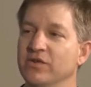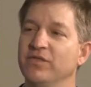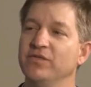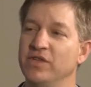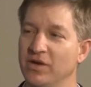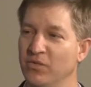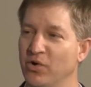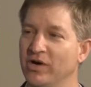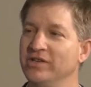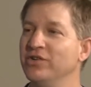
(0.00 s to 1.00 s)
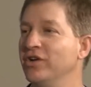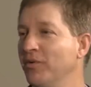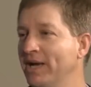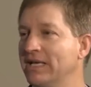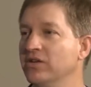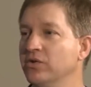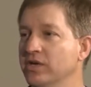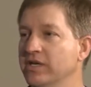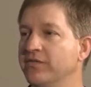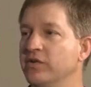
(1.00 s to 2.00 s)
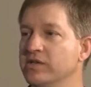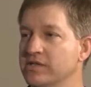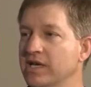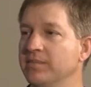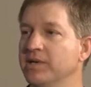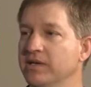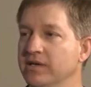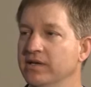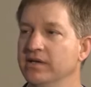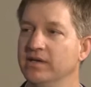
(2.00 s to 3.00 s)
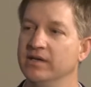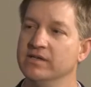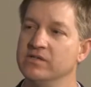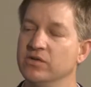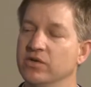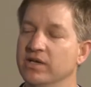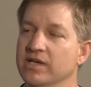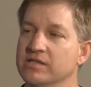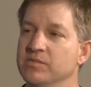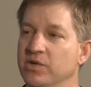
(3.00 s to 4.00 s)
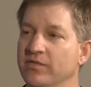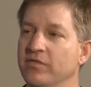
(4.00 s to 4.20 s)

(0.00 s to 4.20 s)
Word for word: So if you've done one, you could go back and do a different segment uh, so you could get some new